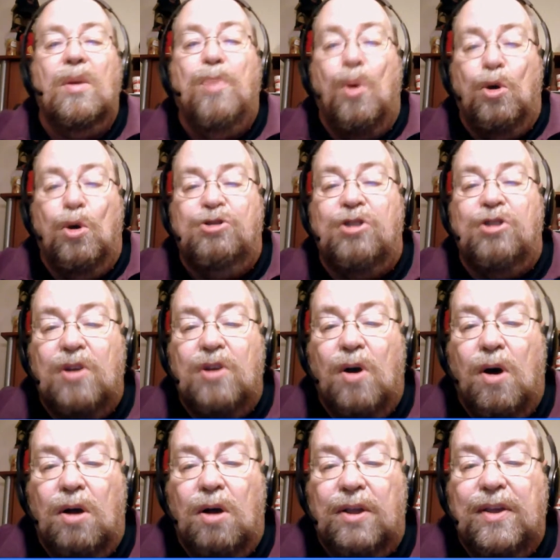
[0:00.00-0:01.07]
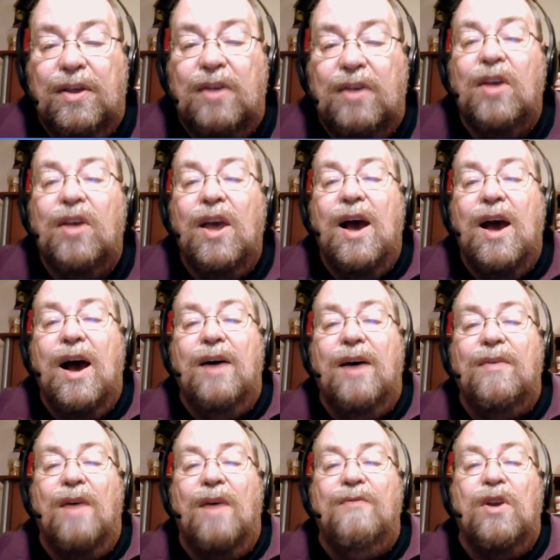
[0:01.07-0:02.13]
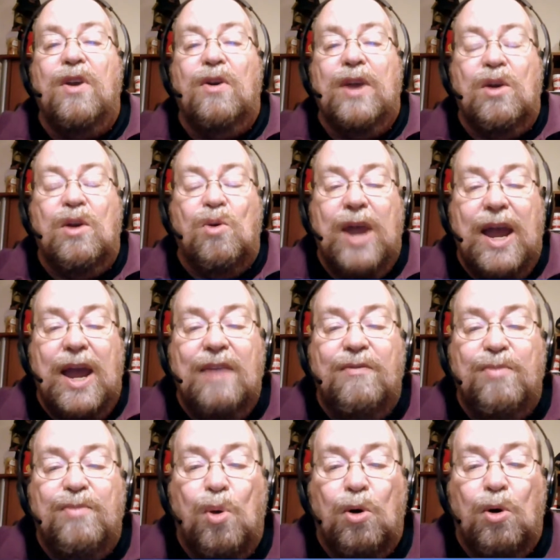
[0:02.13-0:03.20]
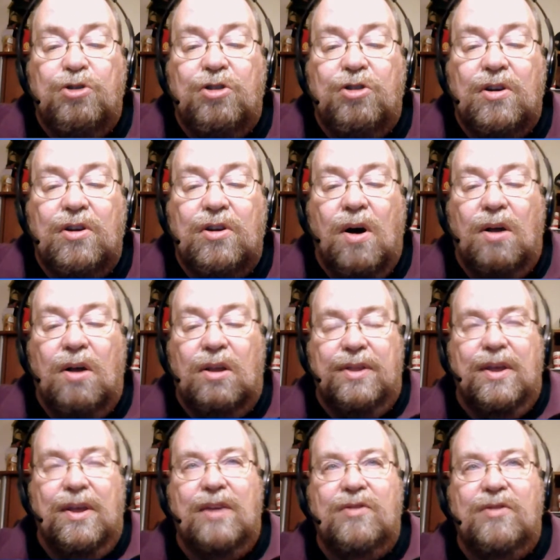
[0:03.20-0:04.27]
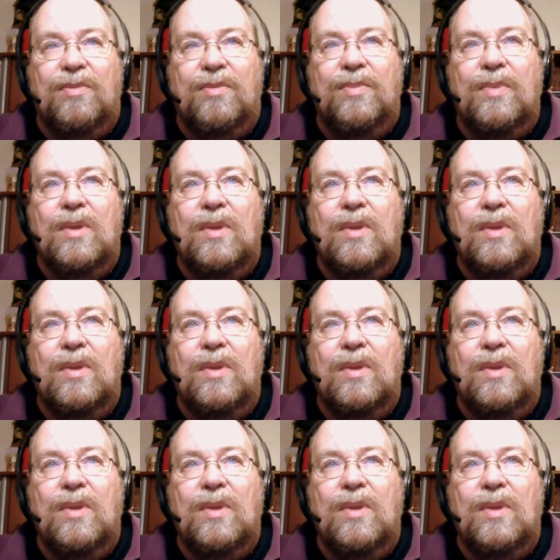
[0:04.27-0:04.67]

portion to all of this, a very creative portion to all of this.